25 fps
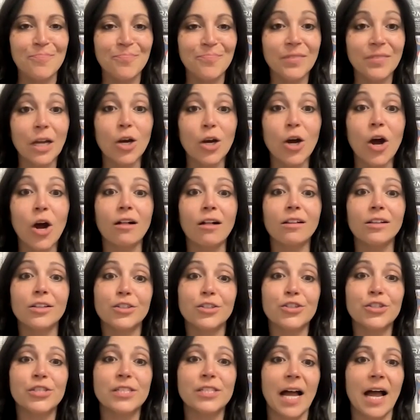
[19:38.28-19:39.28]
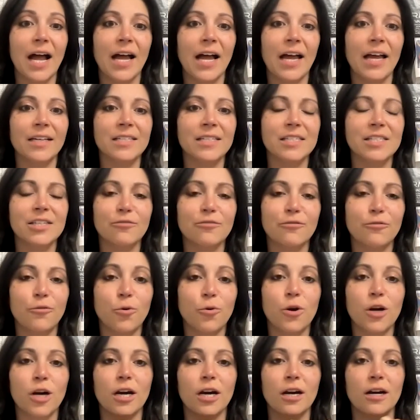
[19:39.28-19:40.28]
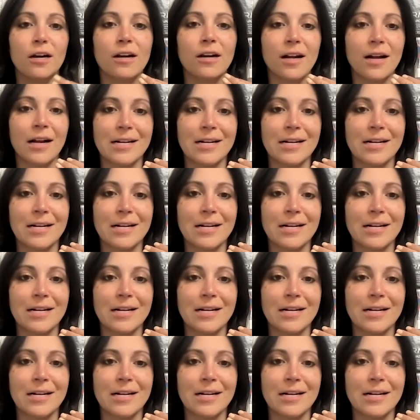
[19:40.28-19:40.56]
college size for